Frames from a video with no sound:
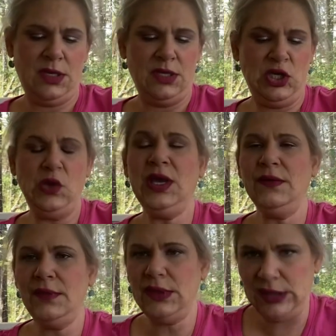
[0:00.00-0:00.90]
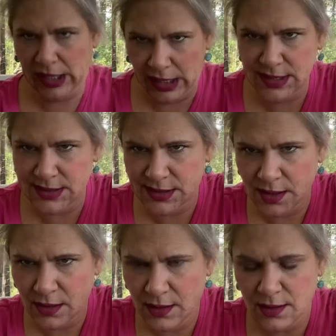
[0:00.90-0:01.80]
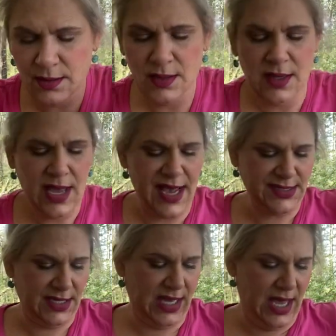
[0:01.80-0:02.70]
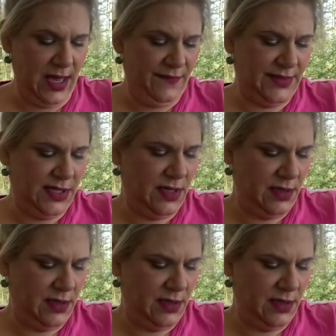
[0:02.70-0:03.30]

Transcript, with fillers: You give this as a gift